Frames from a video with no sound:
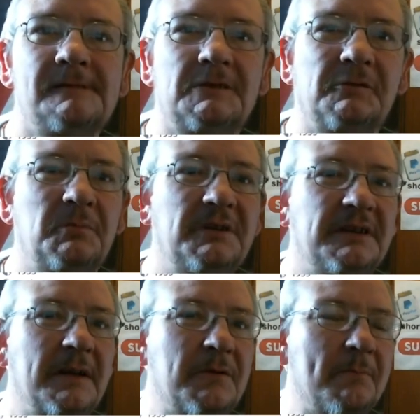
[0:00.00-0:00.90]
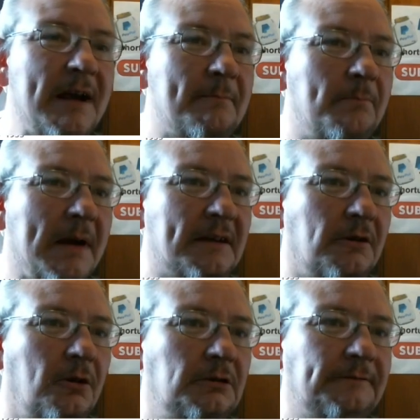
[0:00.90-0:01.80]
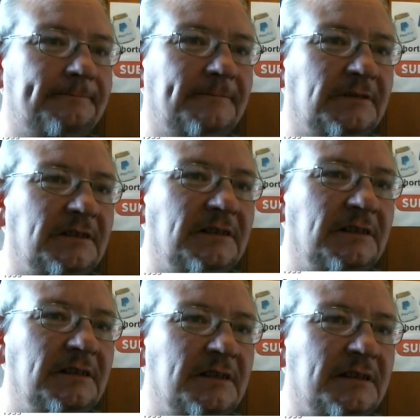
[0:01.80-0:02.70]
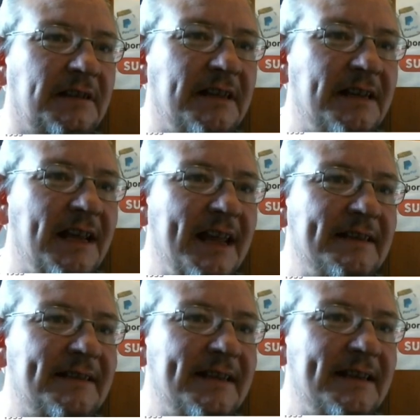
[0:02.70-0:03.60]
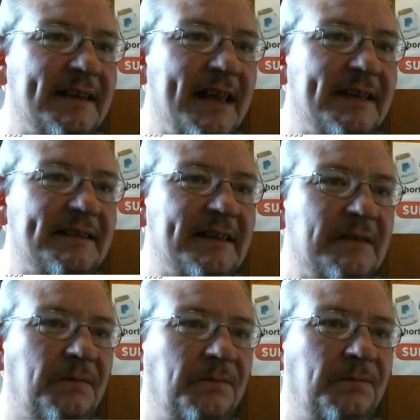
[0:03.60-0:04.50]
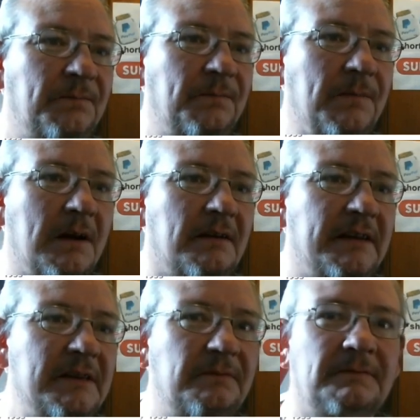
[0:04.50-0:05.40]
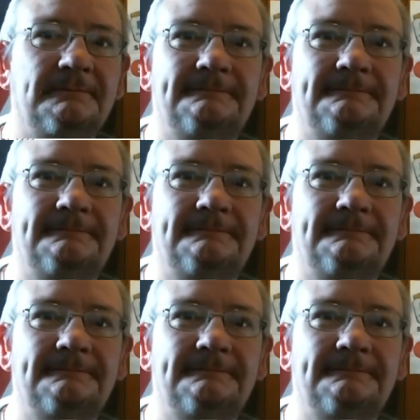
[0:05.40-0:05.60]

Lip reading: So put the other map back on, the 1885,